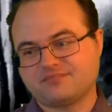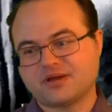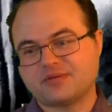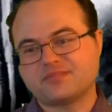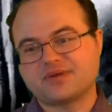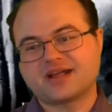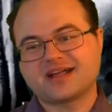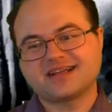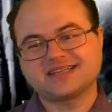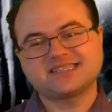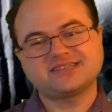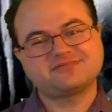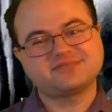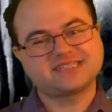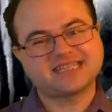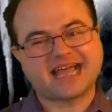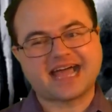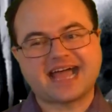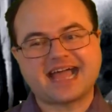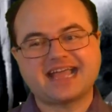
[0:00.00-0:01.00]
But because it
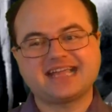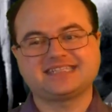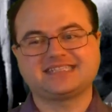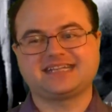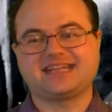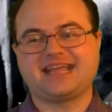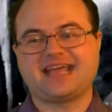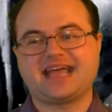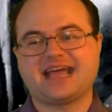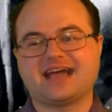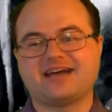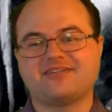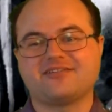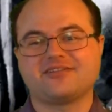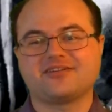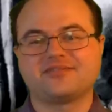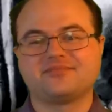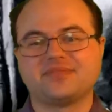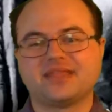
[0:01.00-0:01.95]
was Eisenhower,